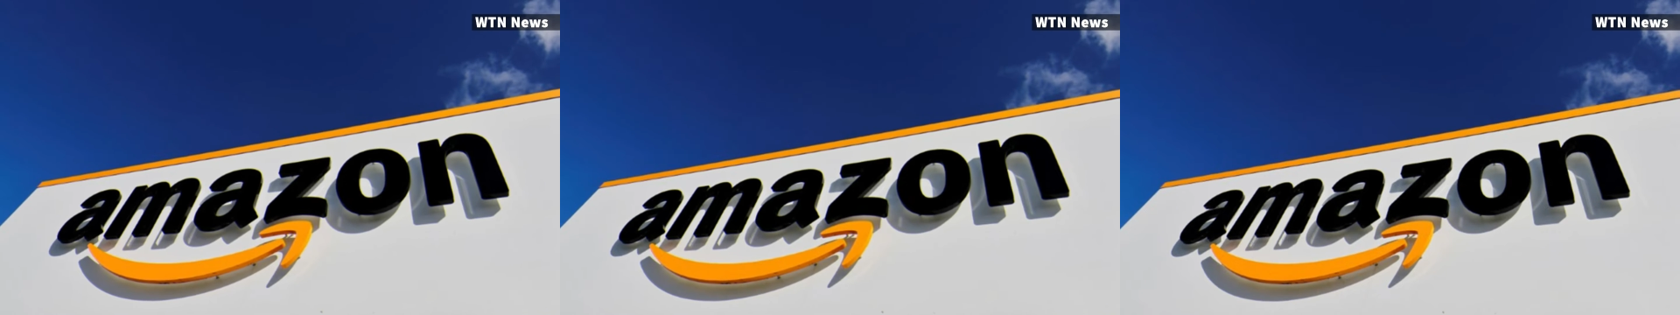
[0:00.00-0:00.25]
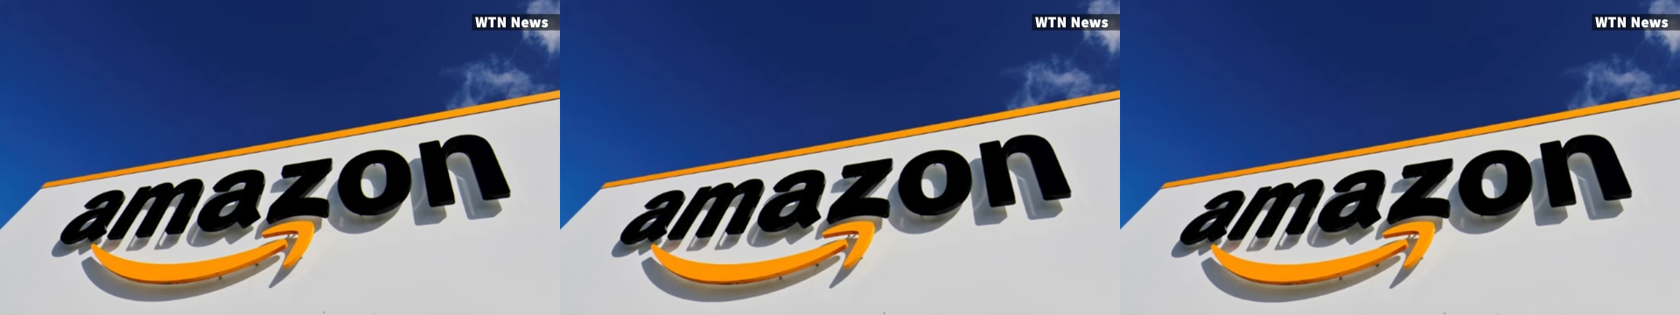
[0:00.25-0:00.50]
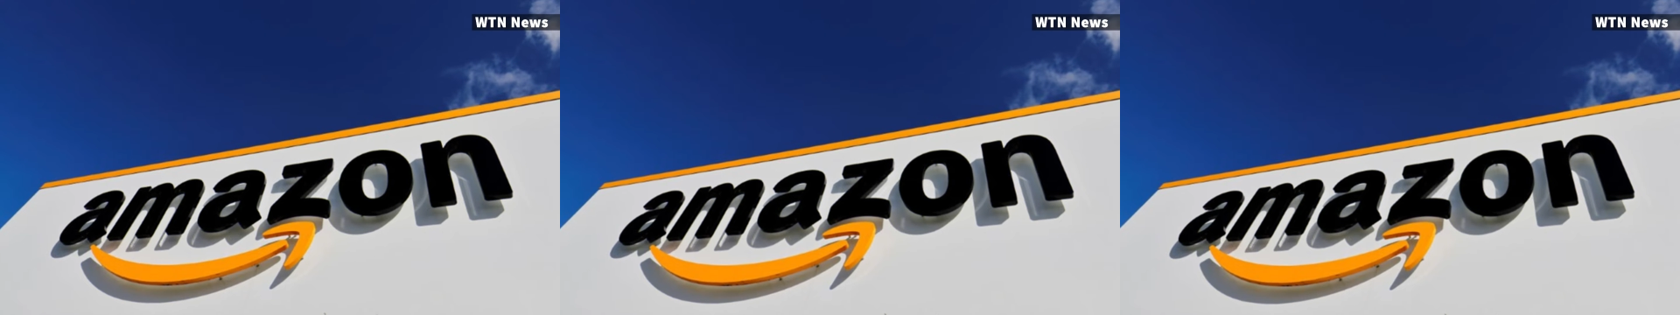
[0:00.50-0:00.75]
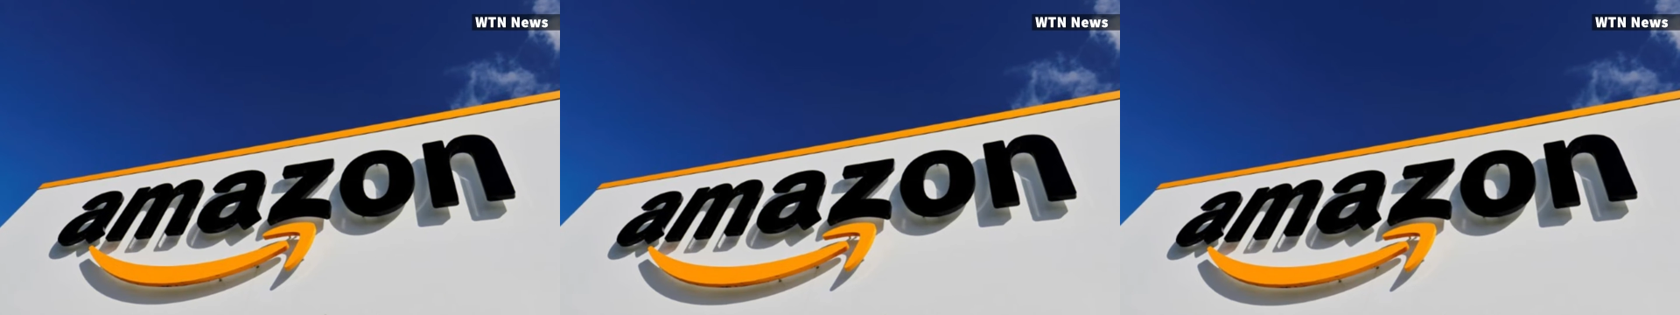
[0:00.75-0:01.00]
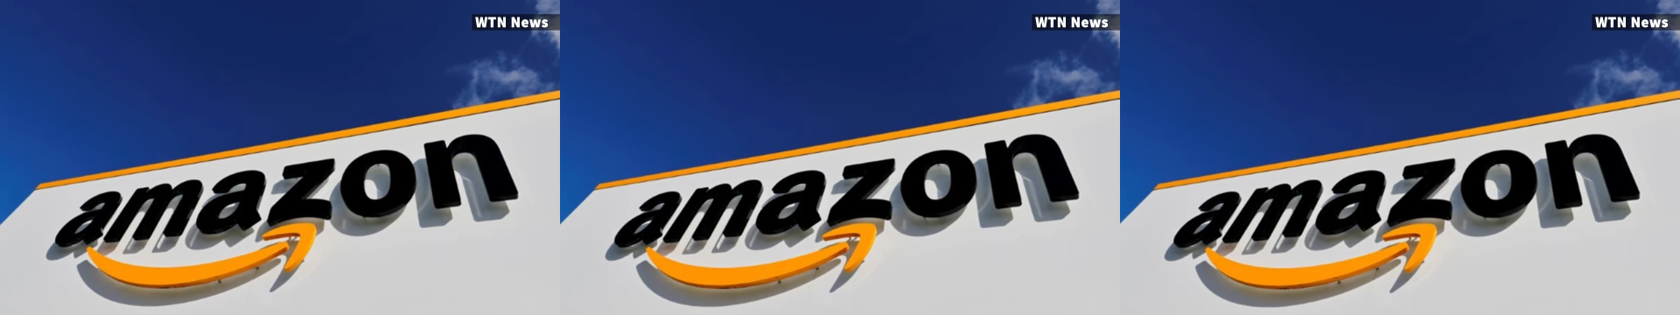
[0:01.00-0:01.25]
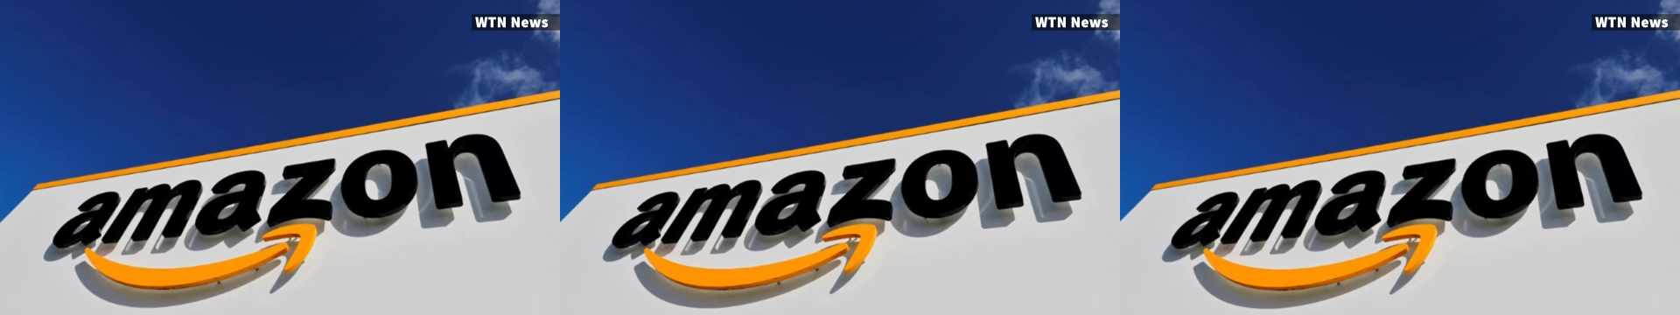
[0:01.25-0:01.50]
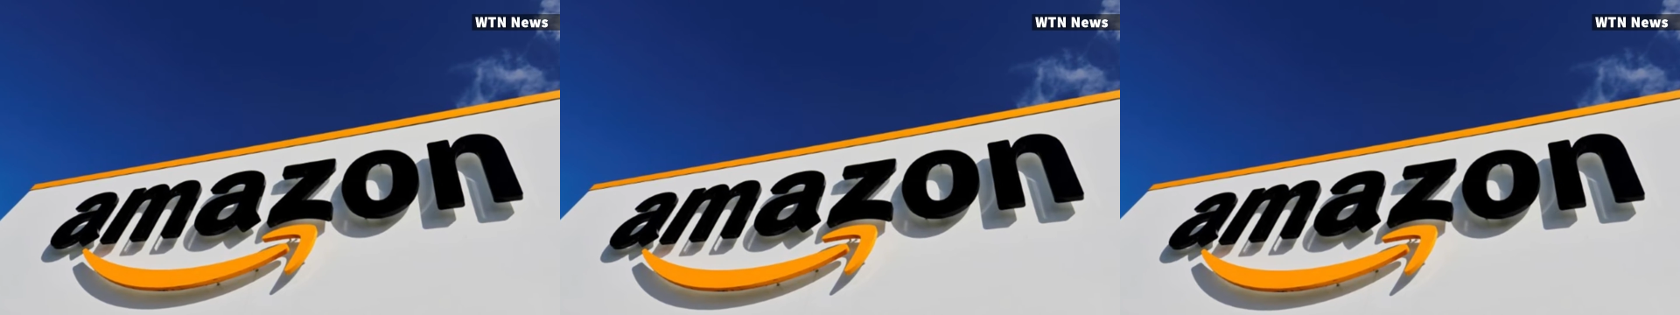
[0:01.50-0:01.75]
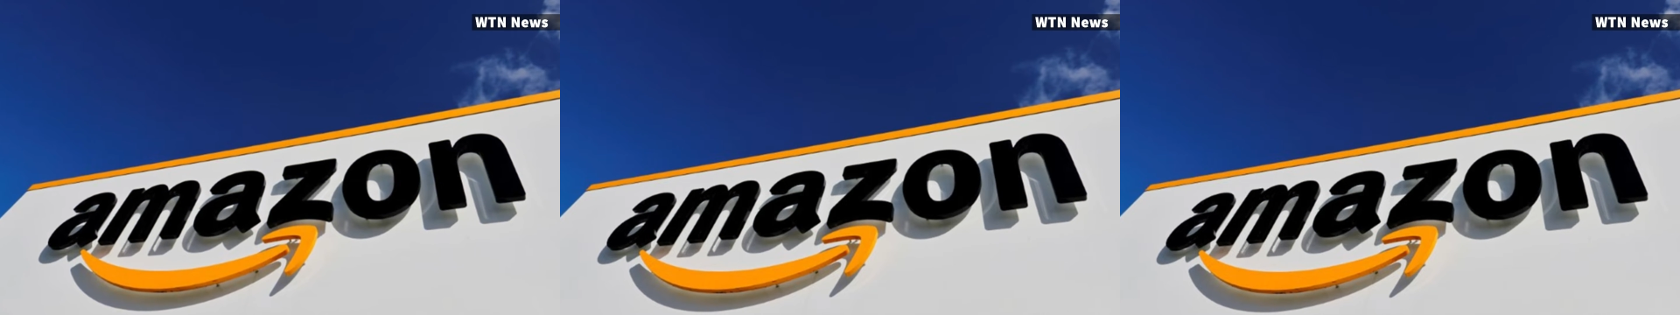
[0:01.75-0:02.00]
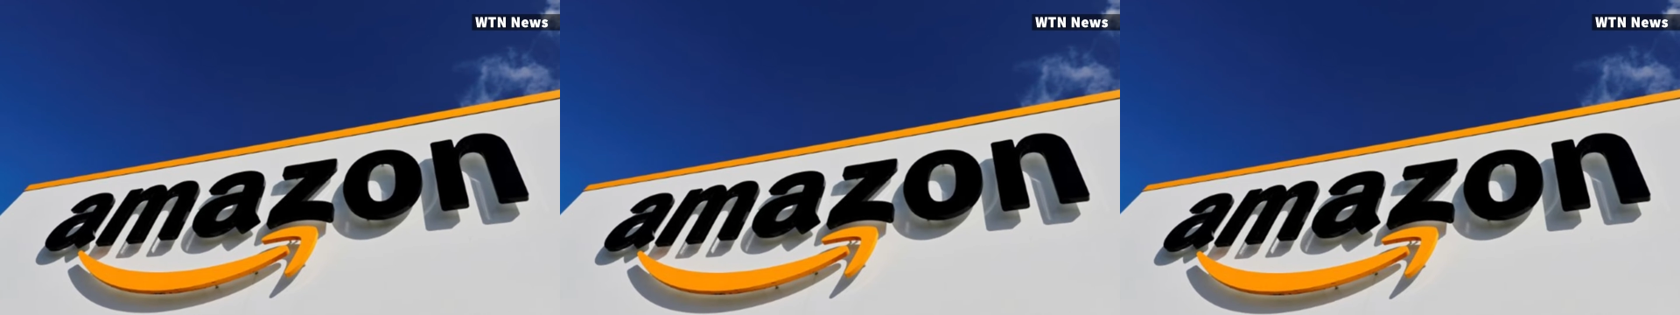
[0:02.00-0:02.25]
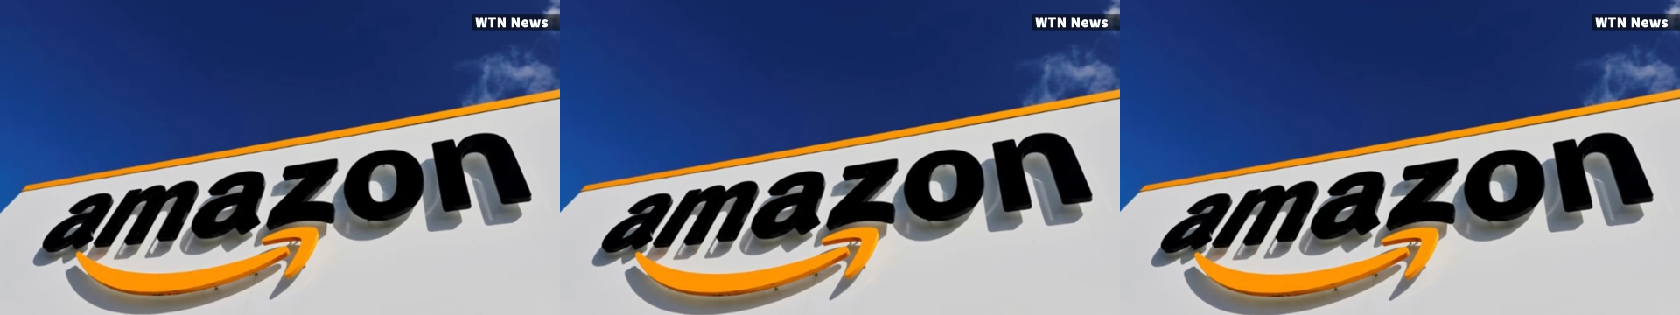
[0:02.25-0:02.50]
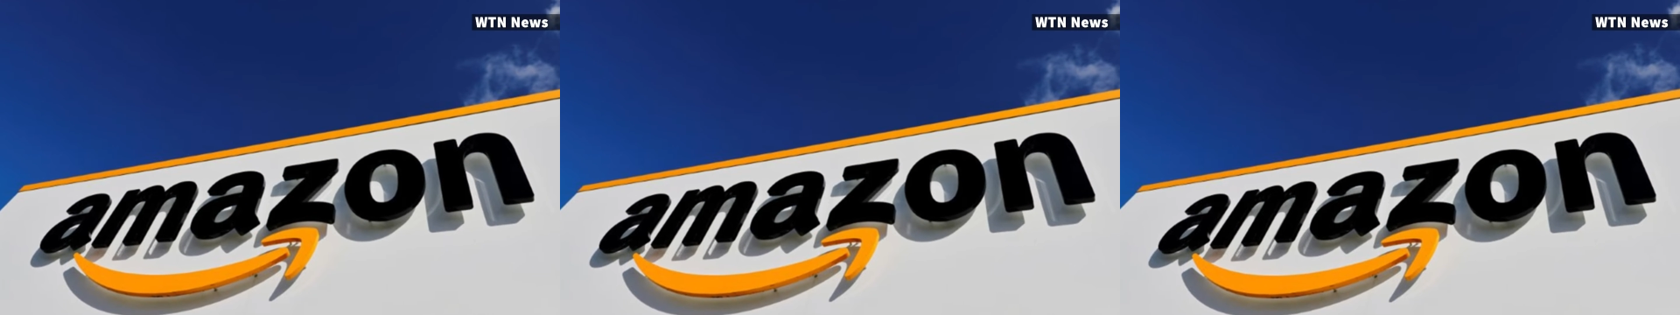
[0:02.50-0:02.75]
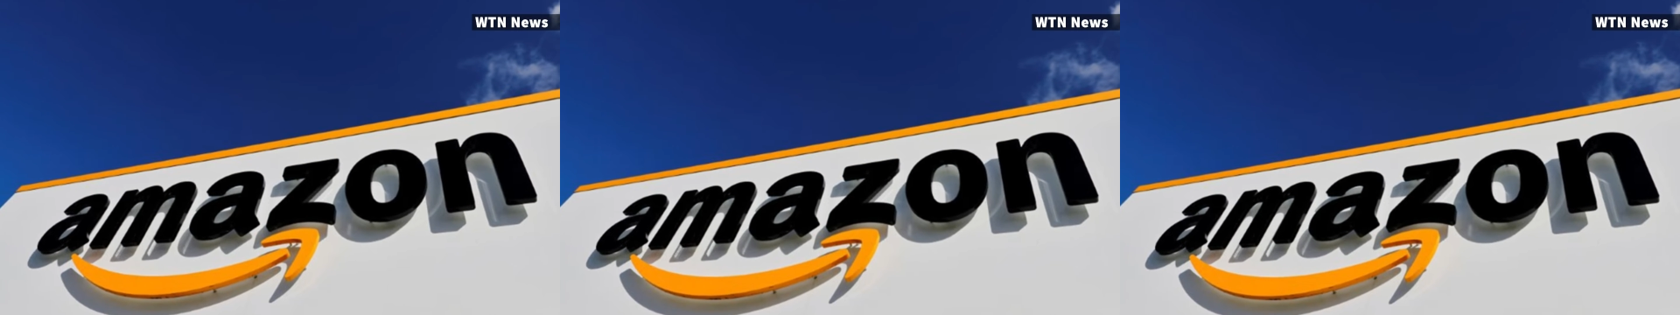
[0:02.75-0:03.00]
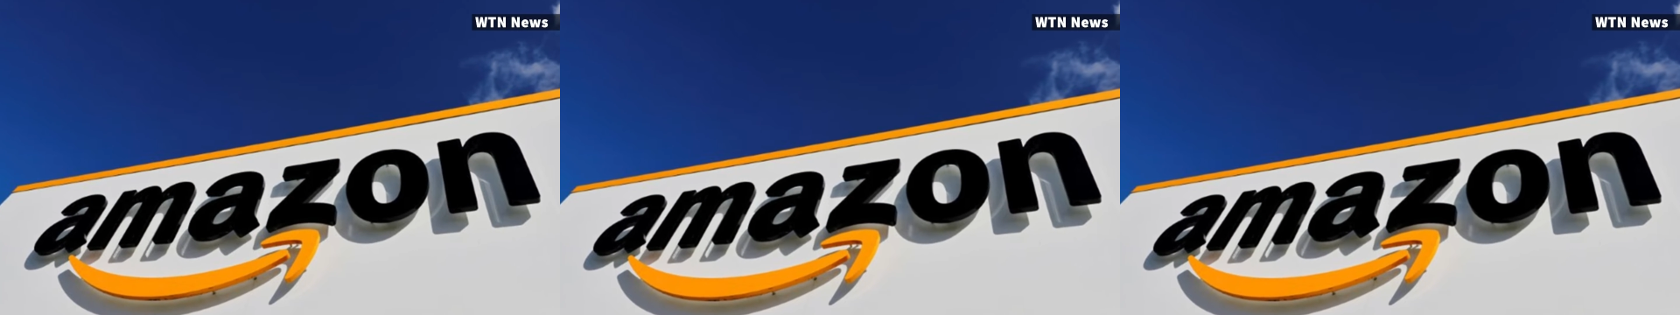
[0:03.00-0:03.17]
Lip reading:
No face is visible, so there are no lips to read.